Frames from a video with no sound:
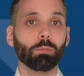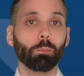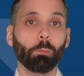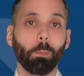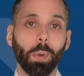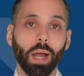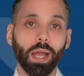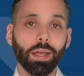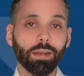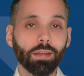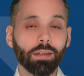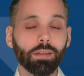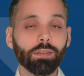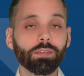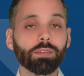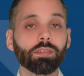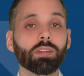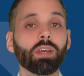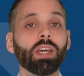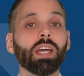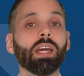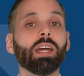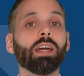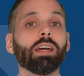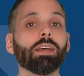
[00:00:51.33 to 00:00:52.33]
minus
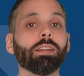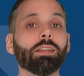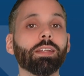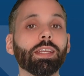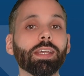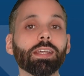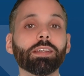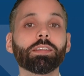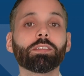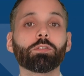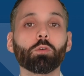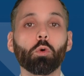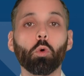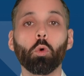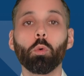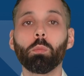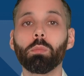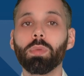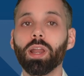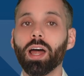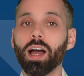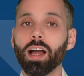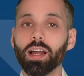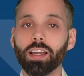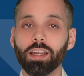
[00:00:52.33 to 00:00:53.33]
nicht
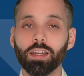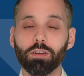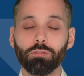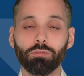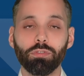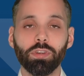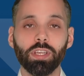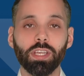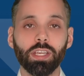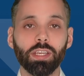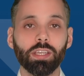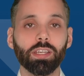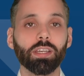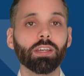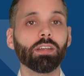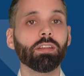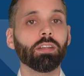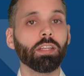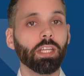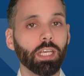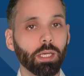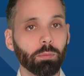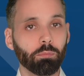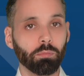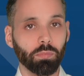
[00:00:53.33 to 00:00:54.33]
umlagefähige
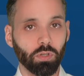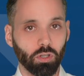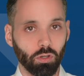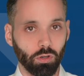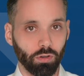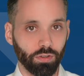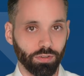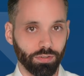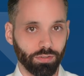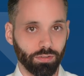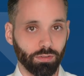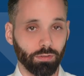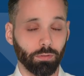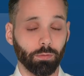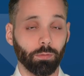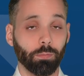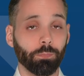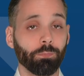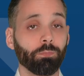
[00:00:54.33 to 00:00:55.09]
Nebenkosten.